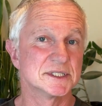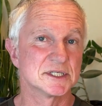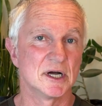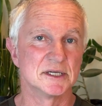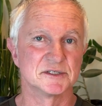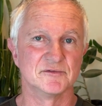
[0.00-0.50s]

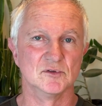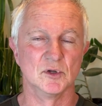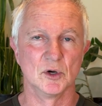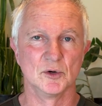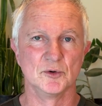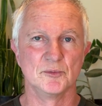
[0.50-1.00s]
signs of
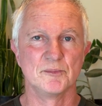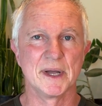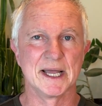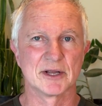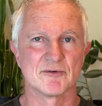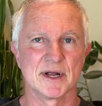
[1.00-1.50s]
low
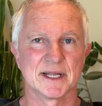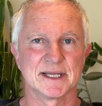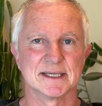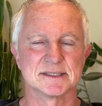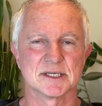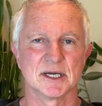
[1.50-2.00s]
pancreatic
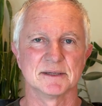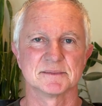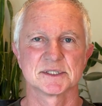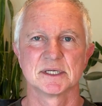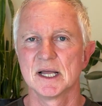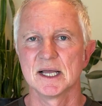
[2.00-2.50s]

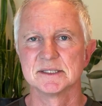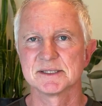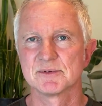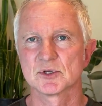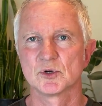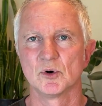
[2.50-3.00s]
enzymes. And some
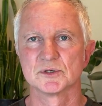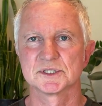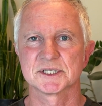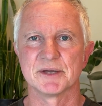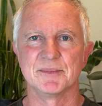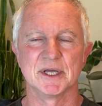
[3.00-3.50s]
of the causes
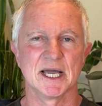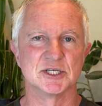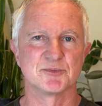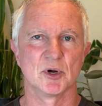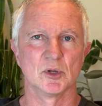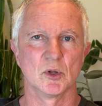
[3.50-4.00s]
can be H.
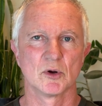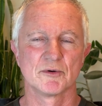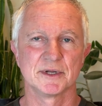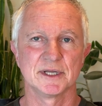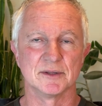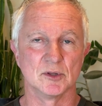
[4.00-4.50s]

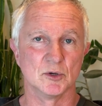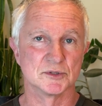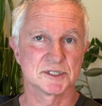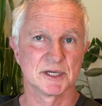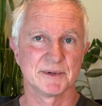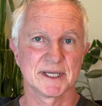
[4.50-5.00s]
pylori and low
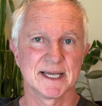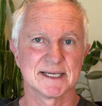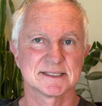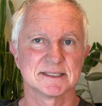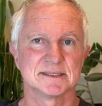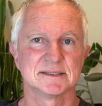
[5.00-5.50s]
stomach
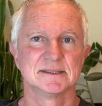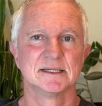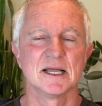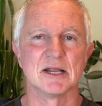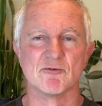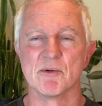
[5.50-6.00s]
acid.
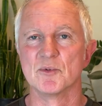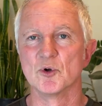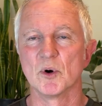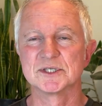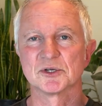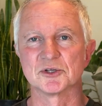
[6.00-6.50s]
And remember, you
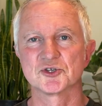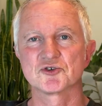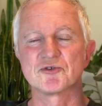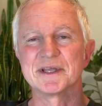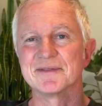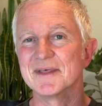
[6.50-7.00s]
always got to
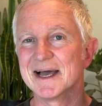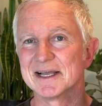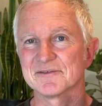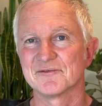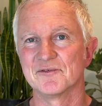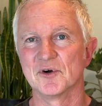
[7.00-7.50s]
treat
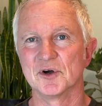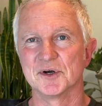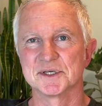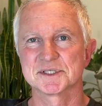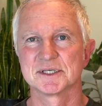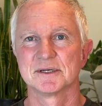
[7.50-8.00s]
that
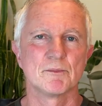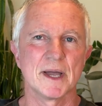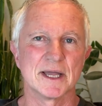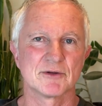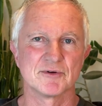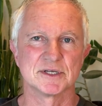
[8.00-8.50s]
first.
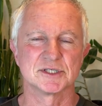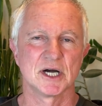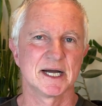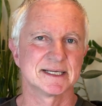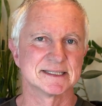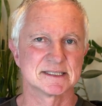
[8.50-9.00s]

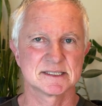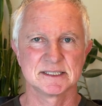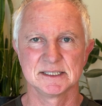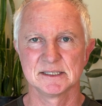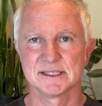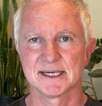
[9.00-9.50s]
Pancreatitis,
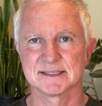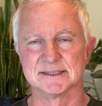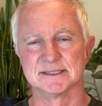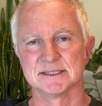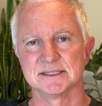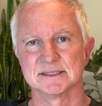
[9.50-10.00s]
celiac
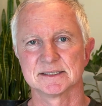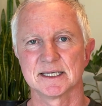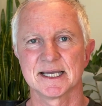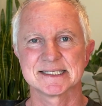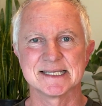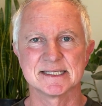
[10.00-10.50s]
disease,
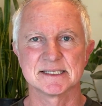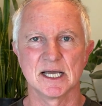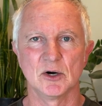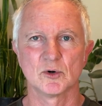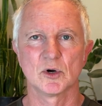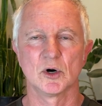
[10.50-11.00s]
excess
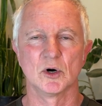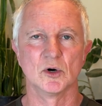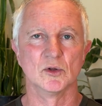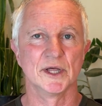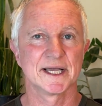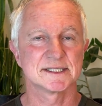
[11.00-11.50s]

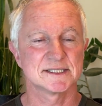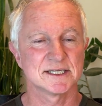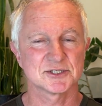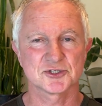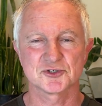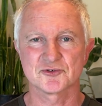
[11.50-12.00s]
alcohol, excess
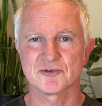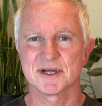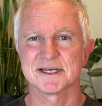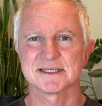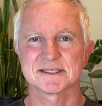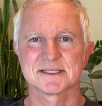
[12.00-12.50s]

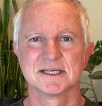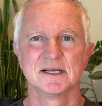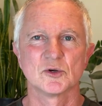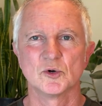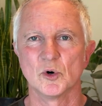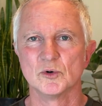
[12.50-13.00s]
stress,
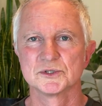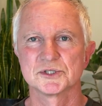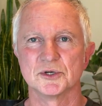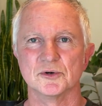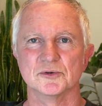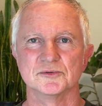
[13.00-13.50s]

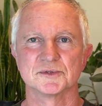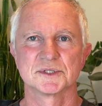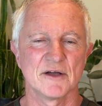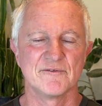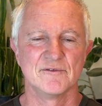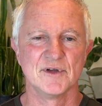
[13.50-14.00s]
gallstones,
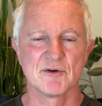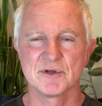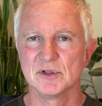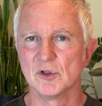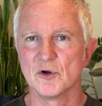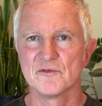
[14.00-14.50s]
a very
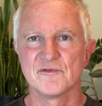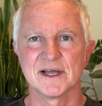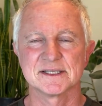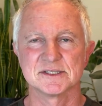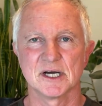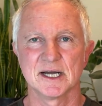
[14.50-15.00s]

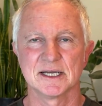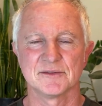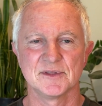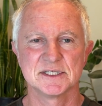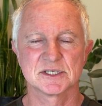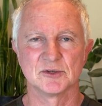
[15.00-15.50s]
low-fat diet.
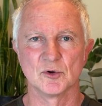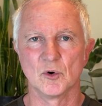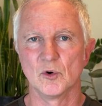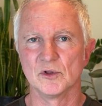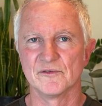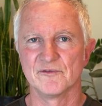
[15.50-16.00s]
These can
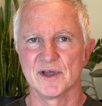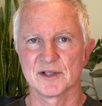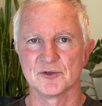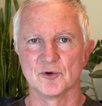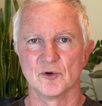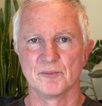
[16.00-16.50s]
all
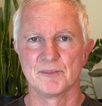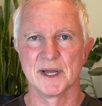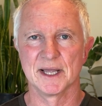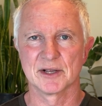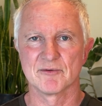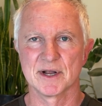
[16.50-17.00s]
affect your
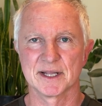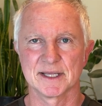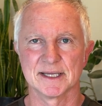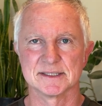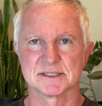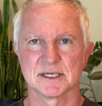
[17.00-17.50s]
pancreatic
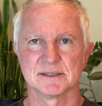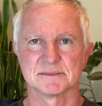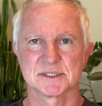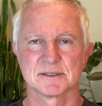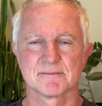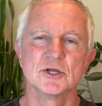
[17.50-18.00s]

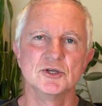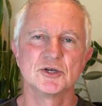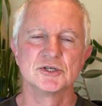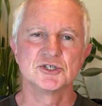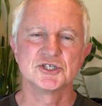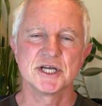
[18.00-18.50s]
enzymes. You
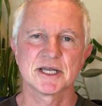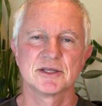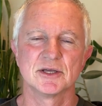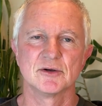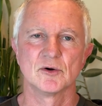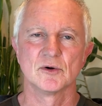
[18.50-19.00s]
can check
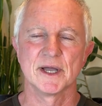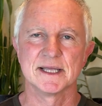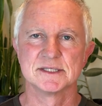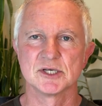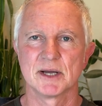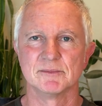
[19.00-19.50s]
your
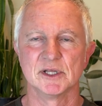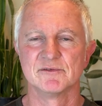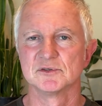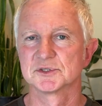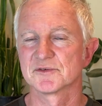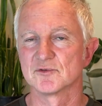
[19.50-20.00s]
enzyme
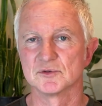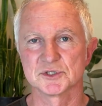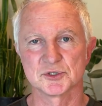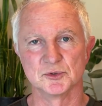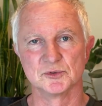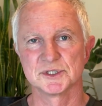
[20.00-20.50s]
levels through a
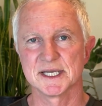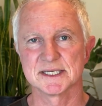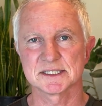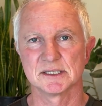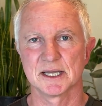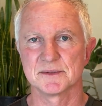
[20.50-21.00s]
stool
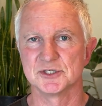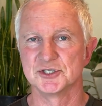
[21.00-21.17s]
test like the